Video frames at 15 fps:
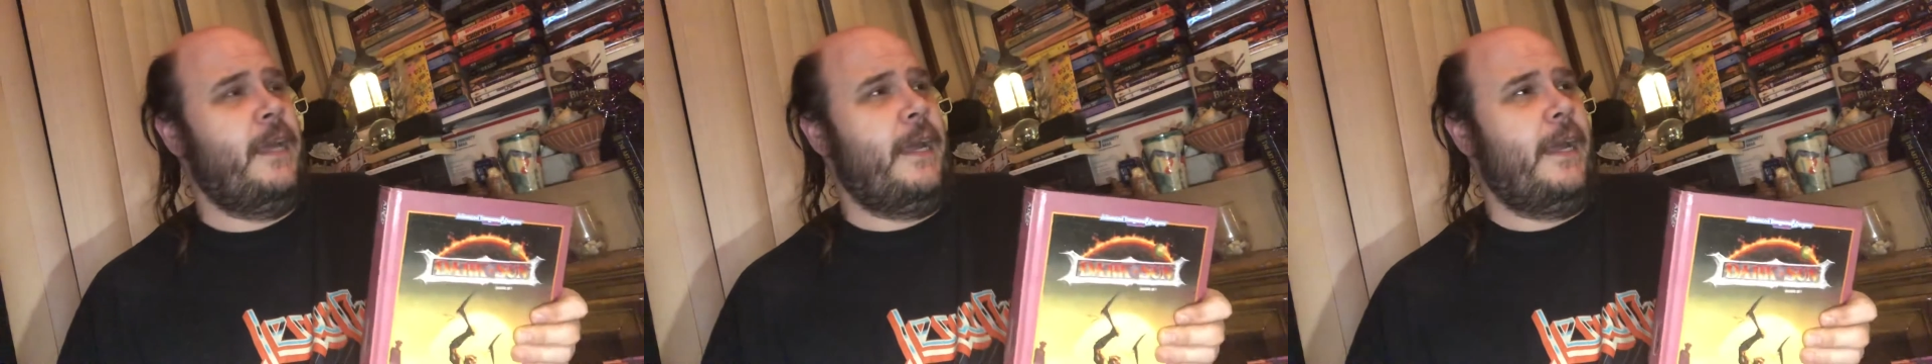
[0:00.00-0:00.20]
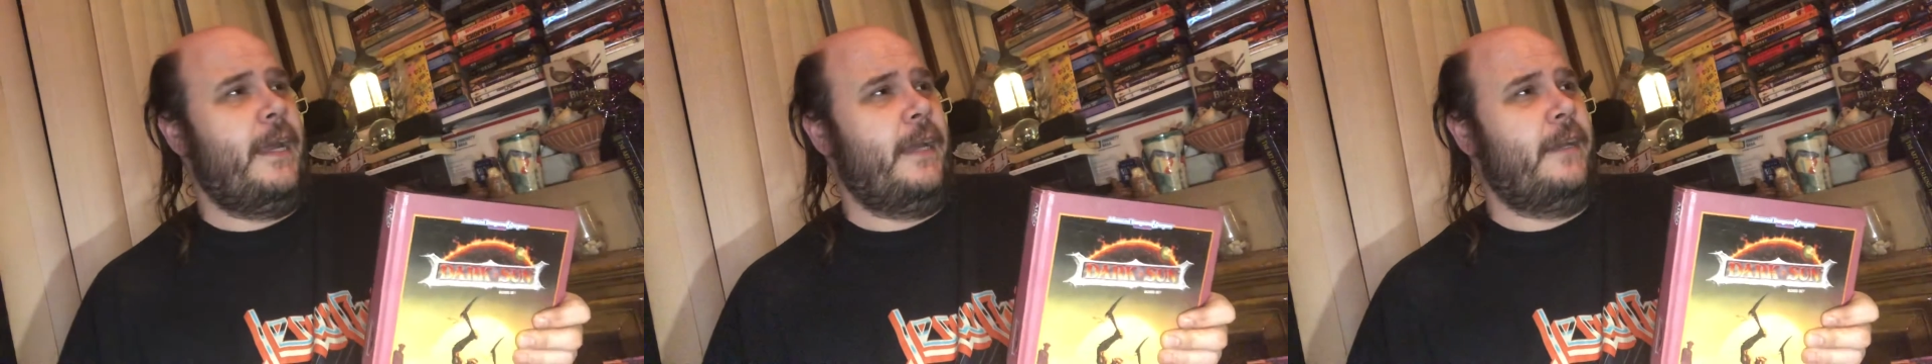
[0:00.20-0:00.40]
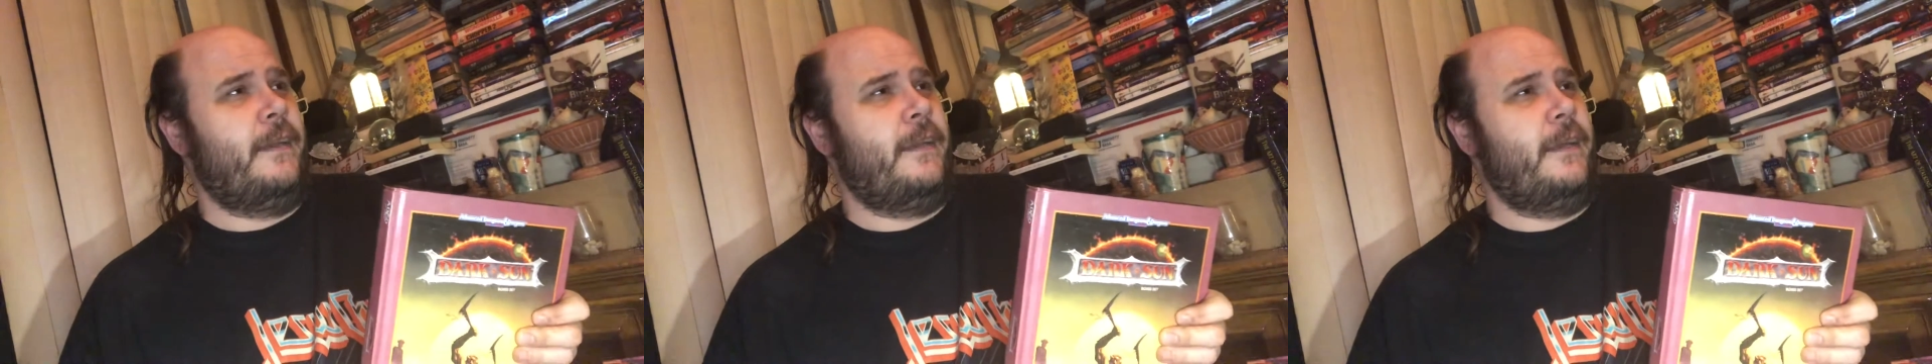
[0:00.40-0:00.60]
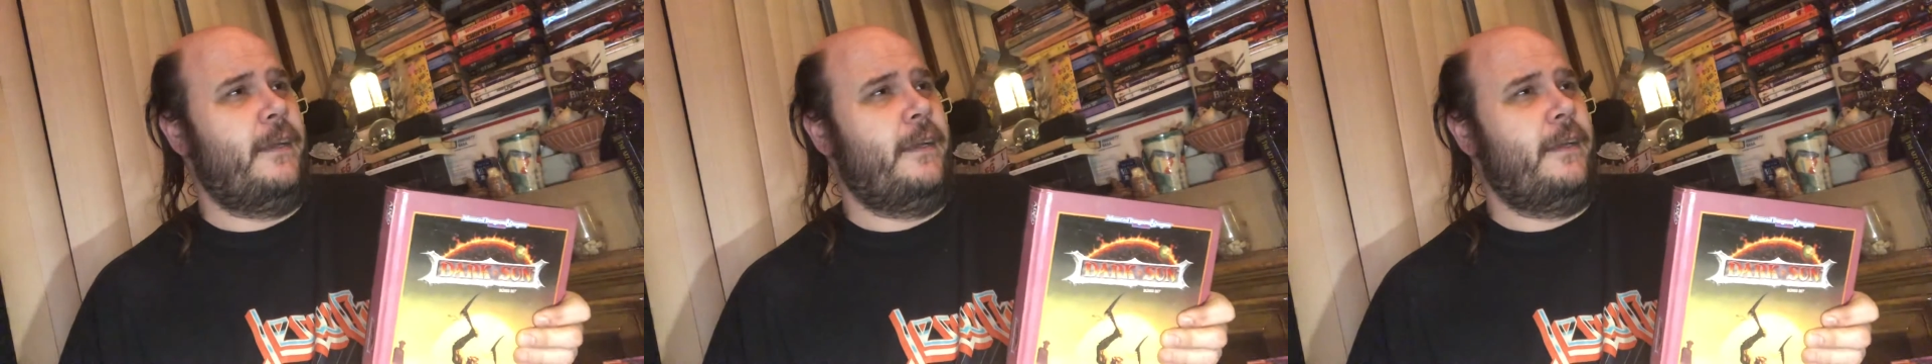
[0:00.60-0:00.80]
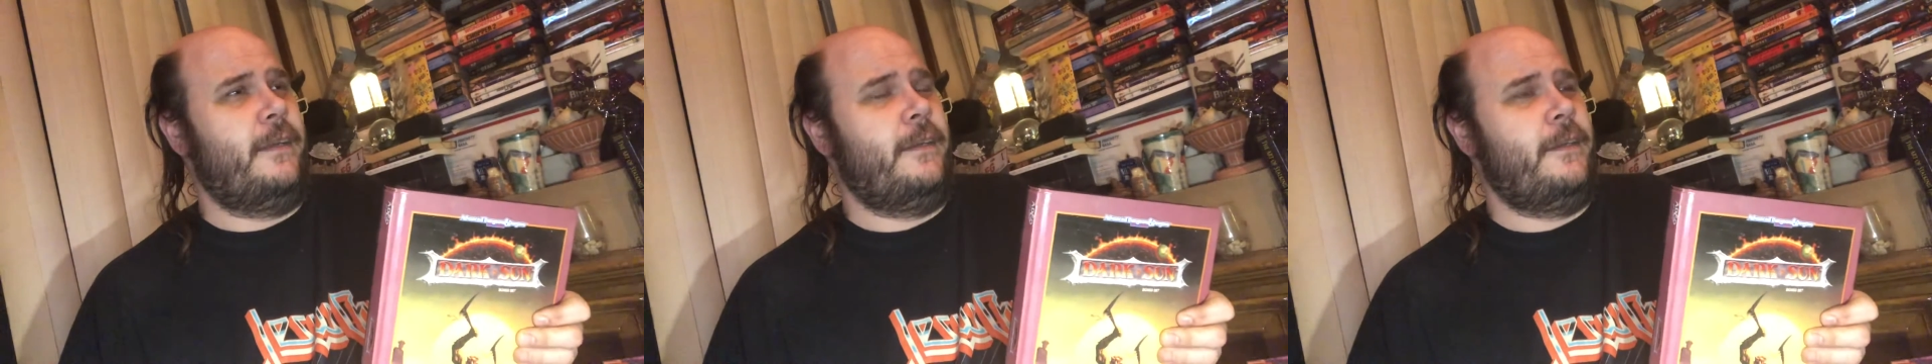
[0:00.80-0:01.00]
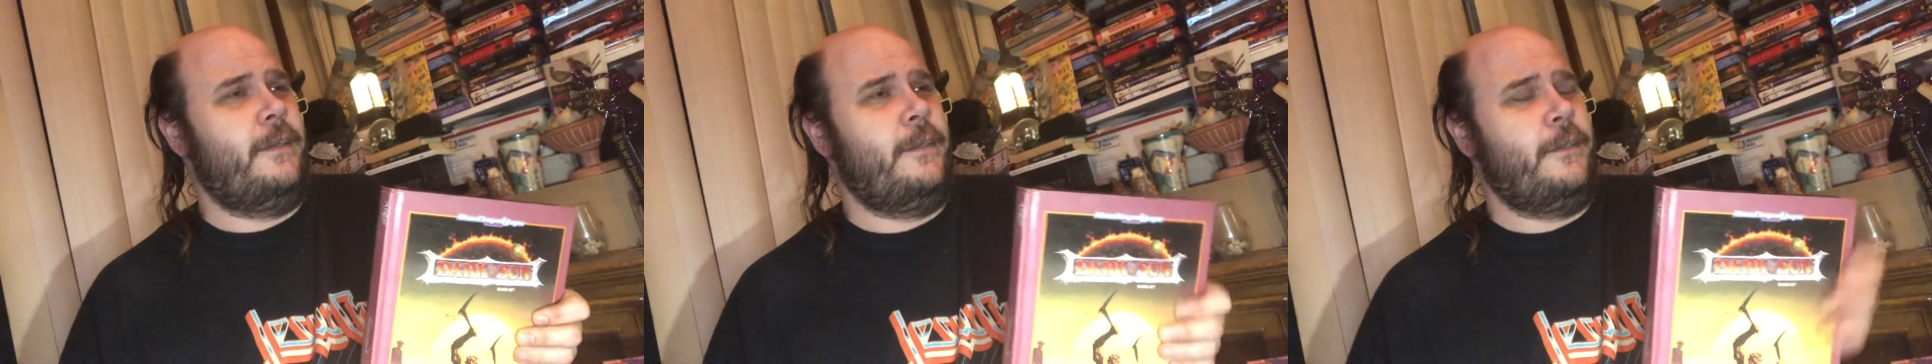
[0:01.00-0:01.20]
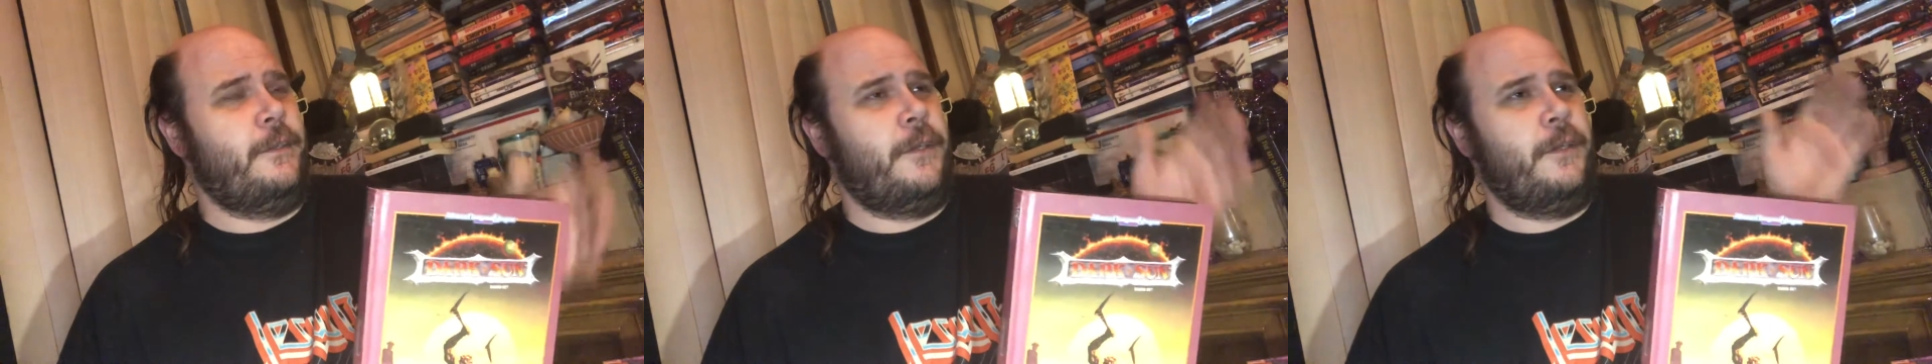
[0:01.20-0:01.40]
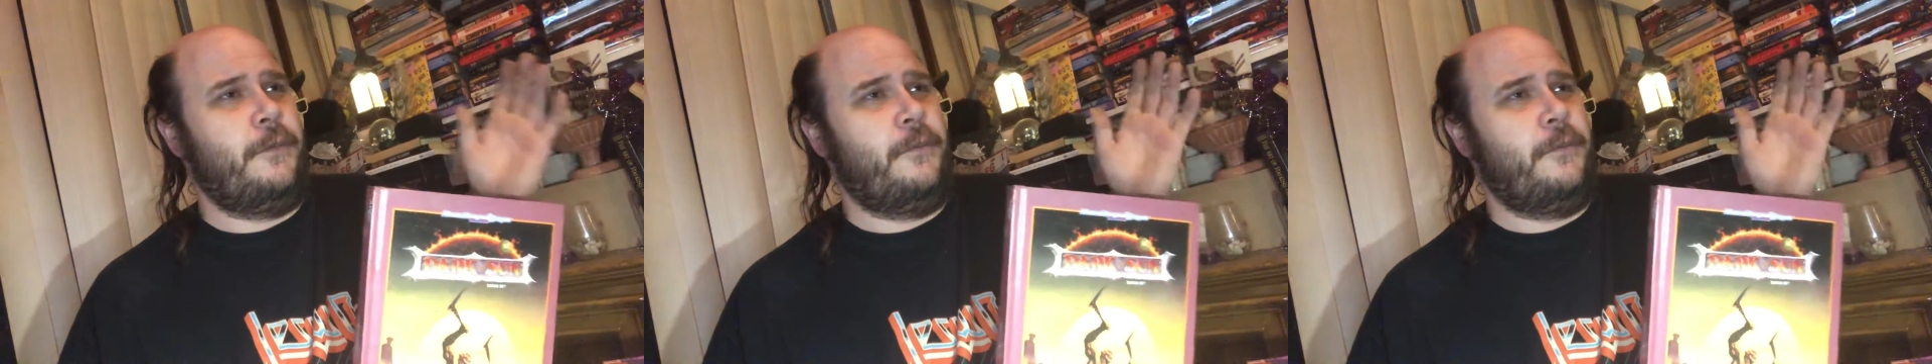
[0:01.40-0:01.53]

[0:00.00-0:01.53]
and you can